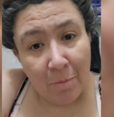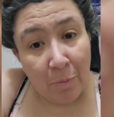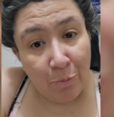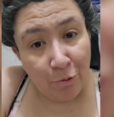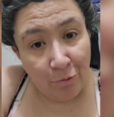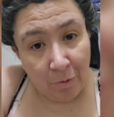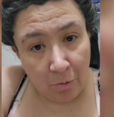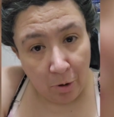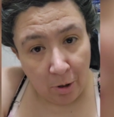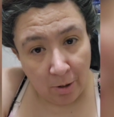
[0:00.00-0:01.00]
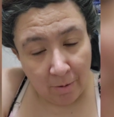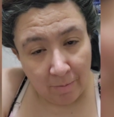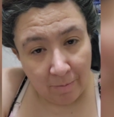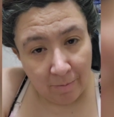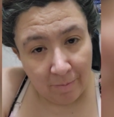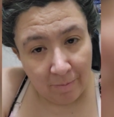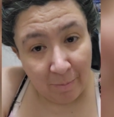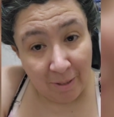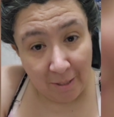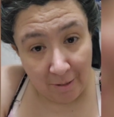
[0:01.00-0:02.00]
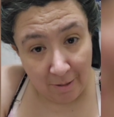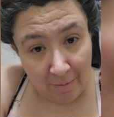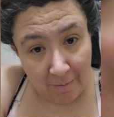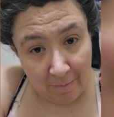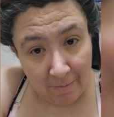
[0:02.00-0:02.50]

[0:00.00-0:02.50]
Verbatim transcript: But prove me wrong, please